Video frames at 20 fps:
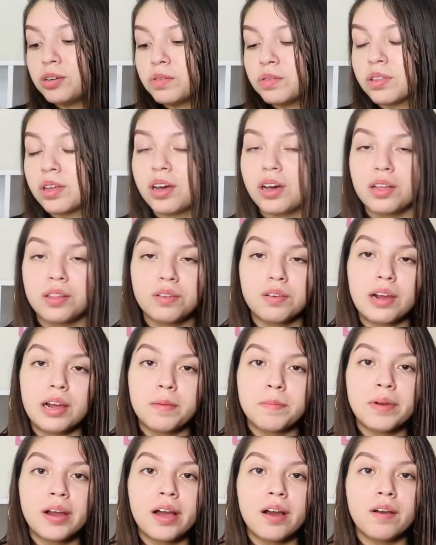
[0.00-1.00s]
do the other
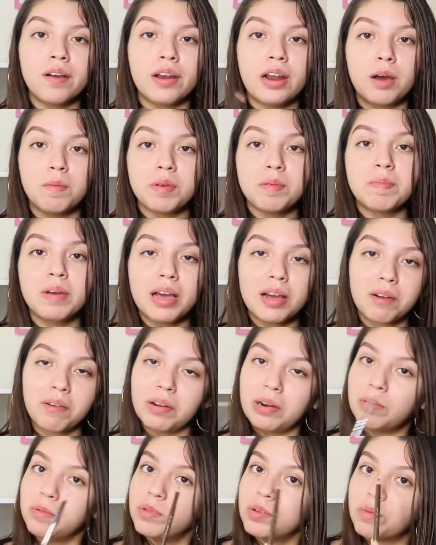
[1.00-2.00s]
eyebrow and I'll be back
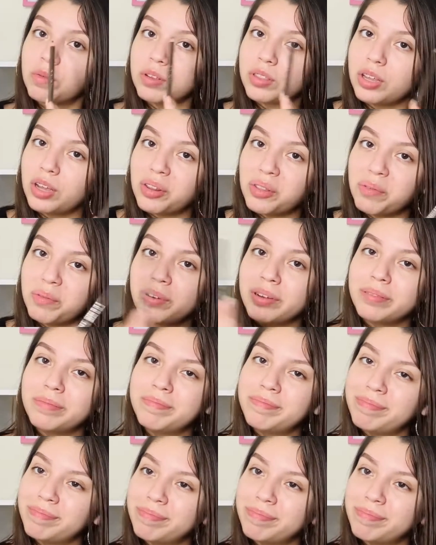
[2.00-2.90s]
when I'm done with the other one.